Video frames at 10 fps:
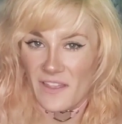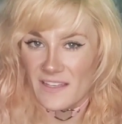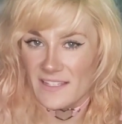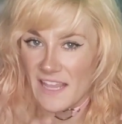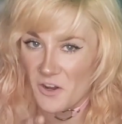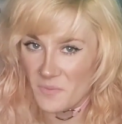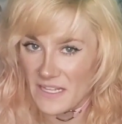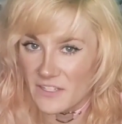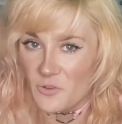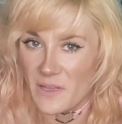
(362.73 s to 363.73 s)
that scared me a
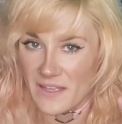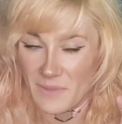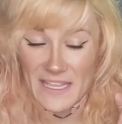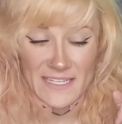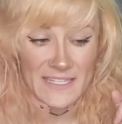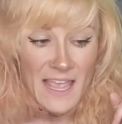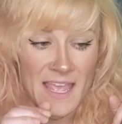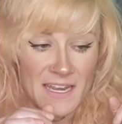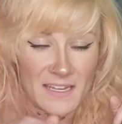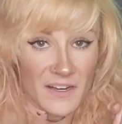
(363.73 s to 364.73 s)
little bit because
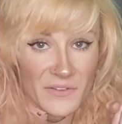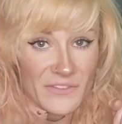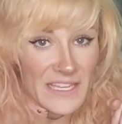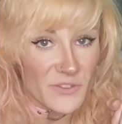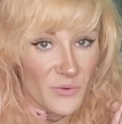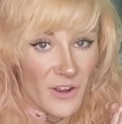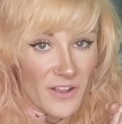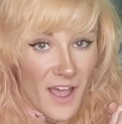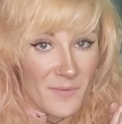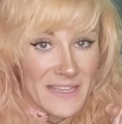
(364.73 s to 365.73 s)
none of these
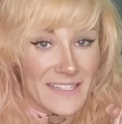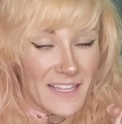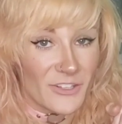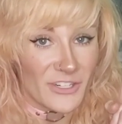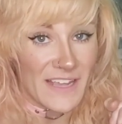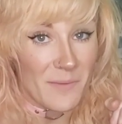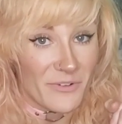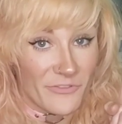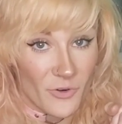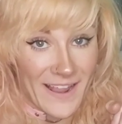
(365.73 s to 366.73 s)
origamis I looked at
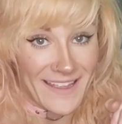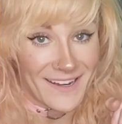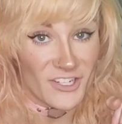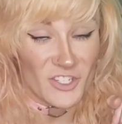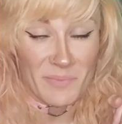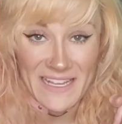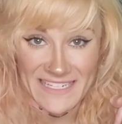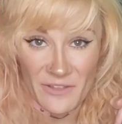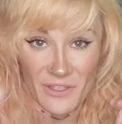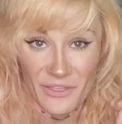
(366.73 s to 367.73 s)
beforehand. I just picked
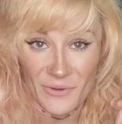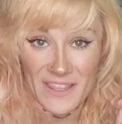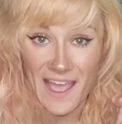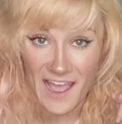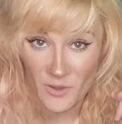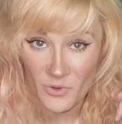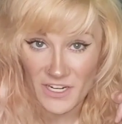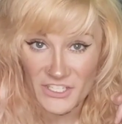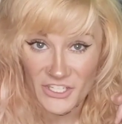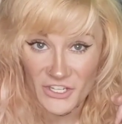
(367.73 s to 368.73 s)
out the 3 that I
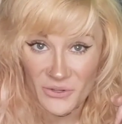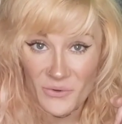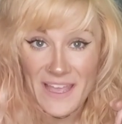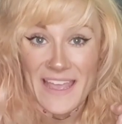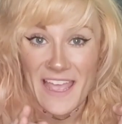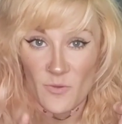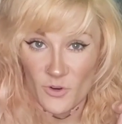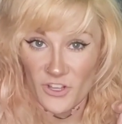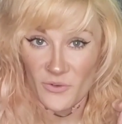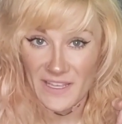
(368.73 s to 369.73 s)
wanted to do, and we're
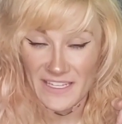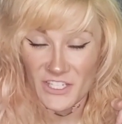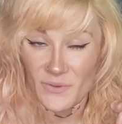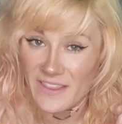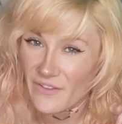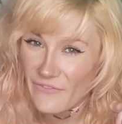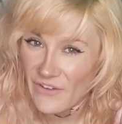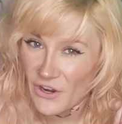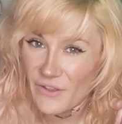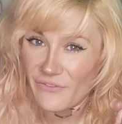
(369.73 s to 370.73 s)
going into it, and the
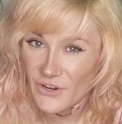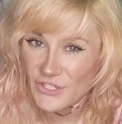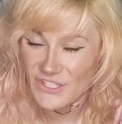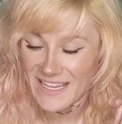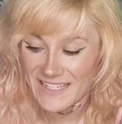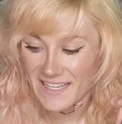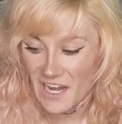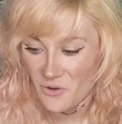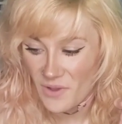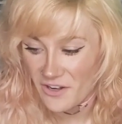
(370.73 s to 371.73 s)
very first sentence that
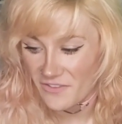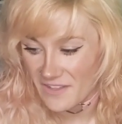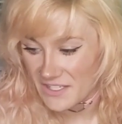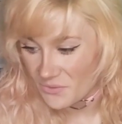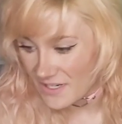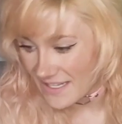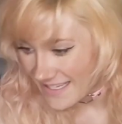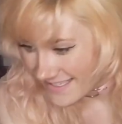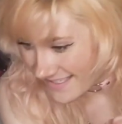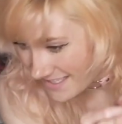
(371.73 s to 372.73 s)
I read on this one
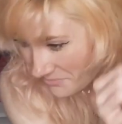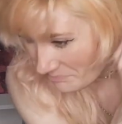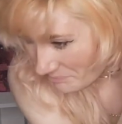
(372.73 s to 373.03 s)
is,